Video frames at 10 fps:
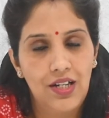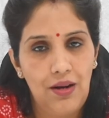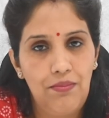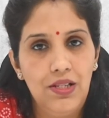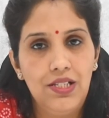
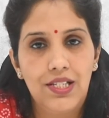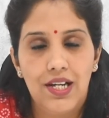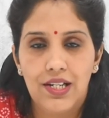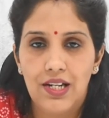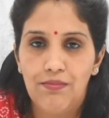couples
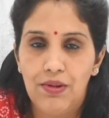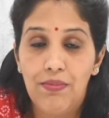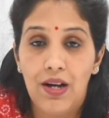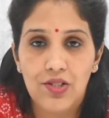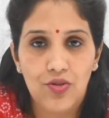that can be
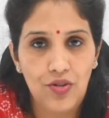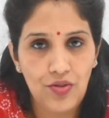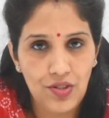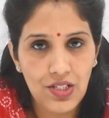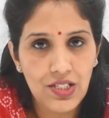passed on
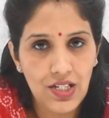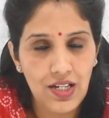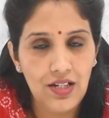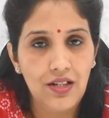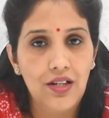to the child.